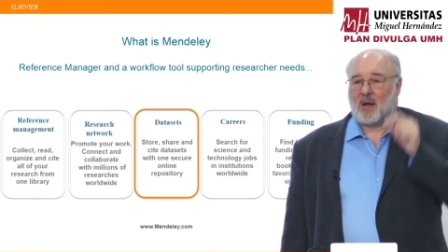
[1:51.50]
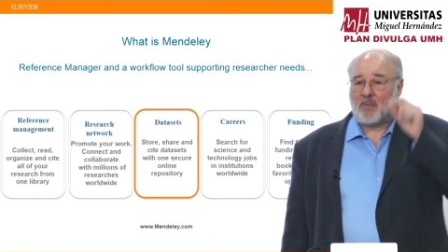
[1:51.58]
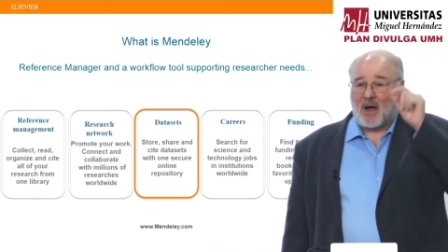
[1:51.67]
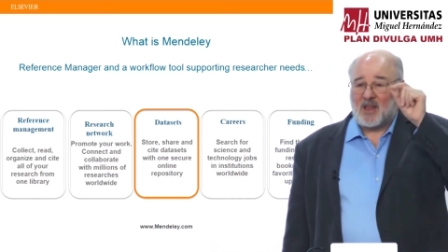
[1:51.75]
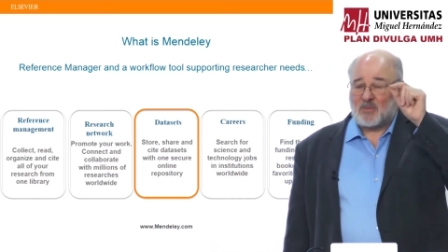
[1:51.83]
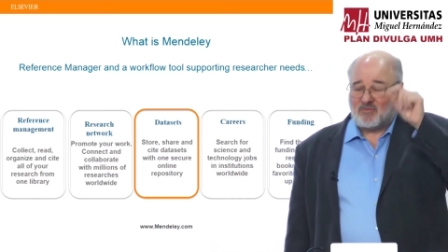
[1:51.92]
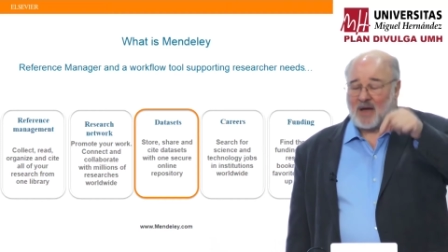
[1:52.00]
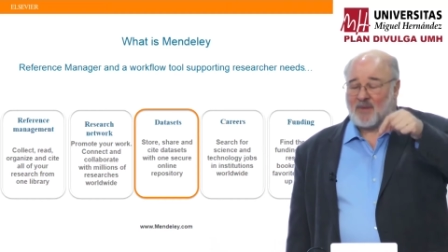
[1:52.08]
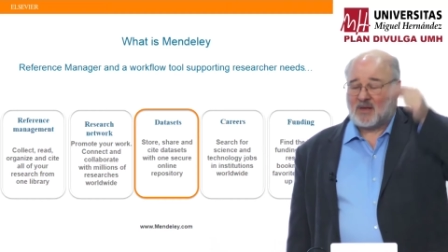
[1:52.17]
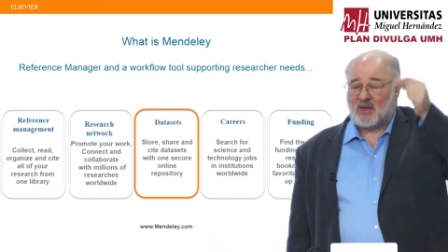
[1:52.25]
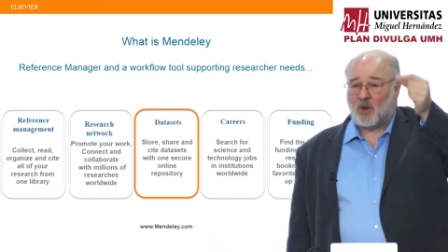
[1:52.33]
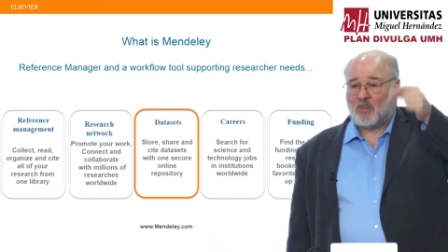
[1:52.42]
either
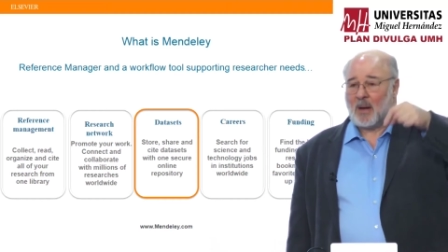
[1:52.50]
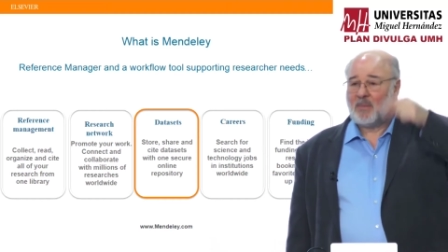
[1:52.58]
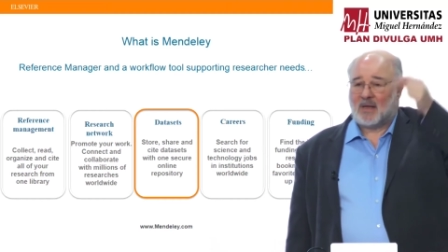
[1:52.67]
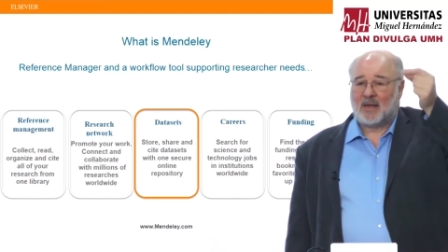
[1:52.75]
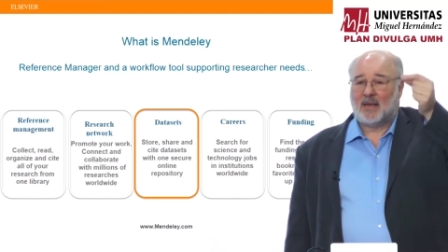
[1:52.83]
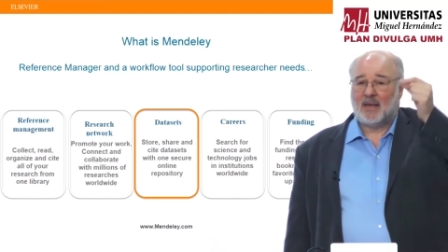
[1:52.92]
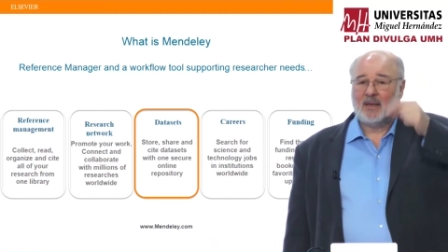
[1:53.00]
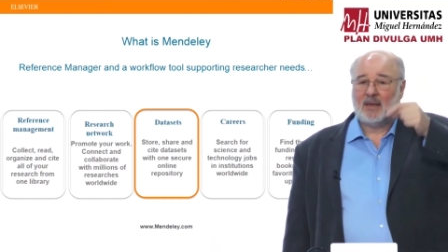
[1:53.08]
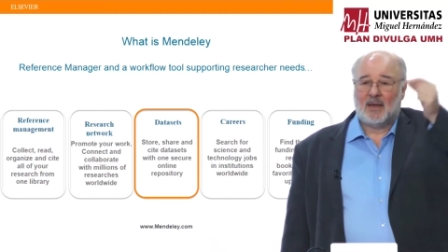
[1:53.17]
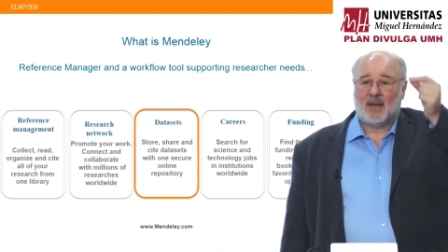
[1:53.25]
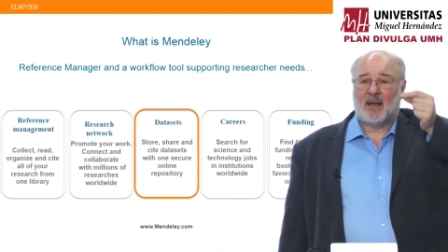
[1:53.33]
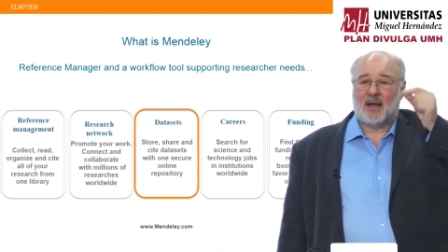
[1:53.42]
privately or publicly,
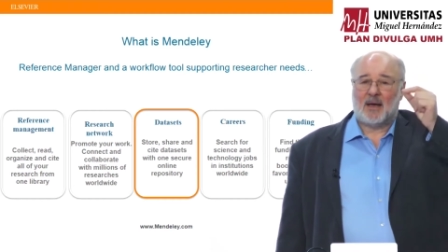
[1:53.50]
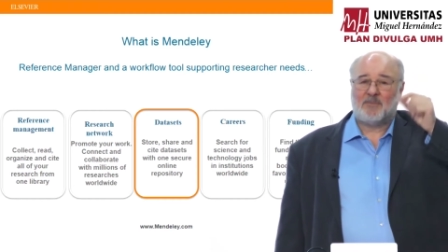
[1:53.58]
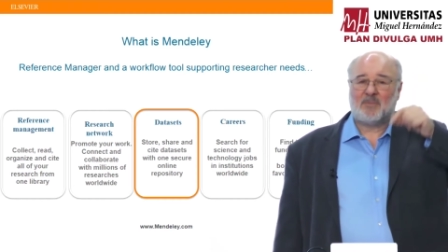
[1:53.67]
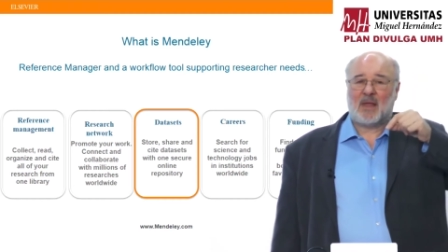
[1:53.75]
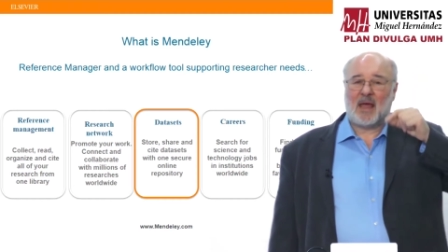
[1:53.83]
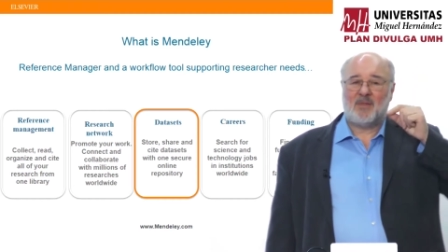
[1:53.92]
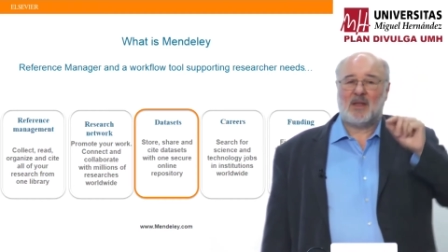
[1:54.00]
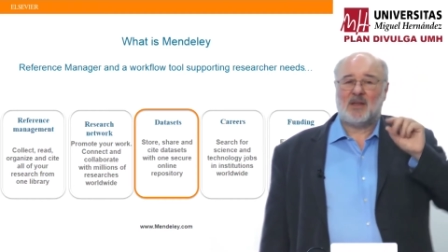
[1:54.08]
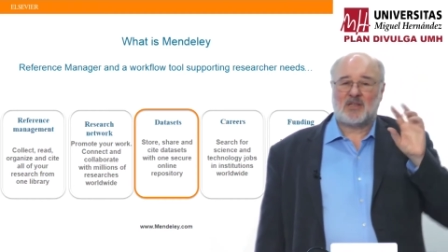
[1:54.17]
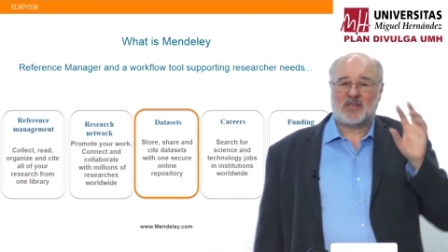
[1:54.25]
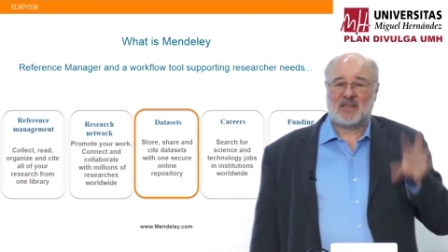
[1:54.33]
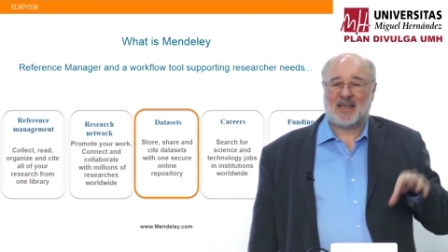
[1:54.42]
and then
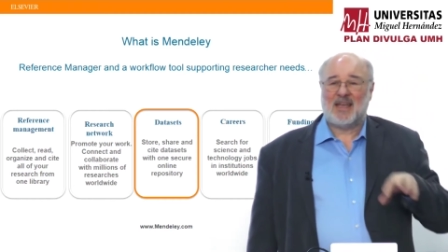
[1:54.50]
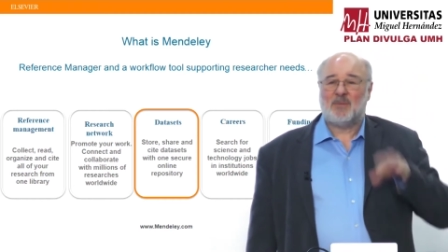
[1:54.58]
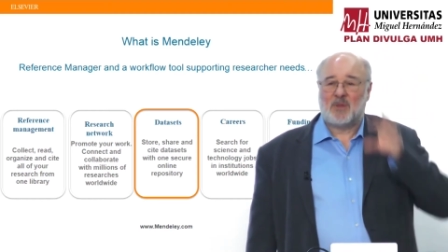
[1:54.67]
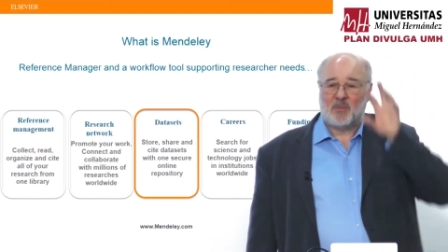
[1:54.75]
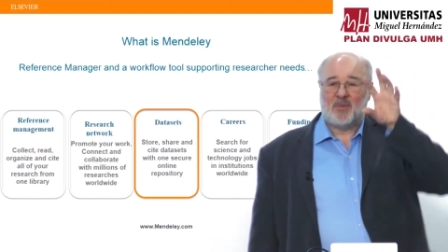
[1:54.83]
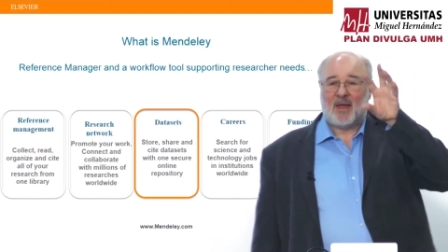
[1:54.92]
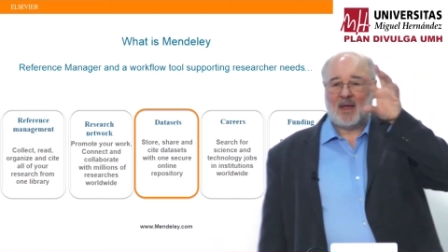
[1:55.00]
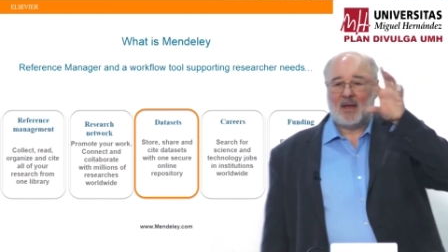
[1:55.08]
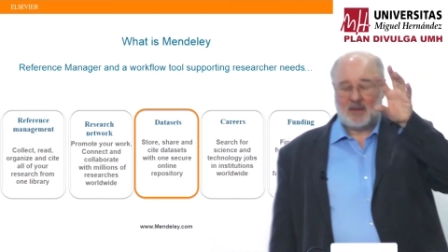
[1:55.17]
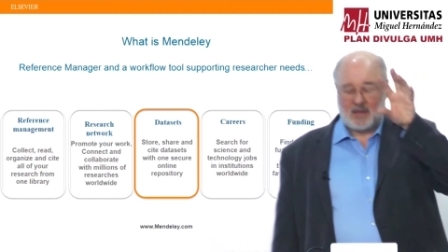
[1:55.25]
just to keep them there.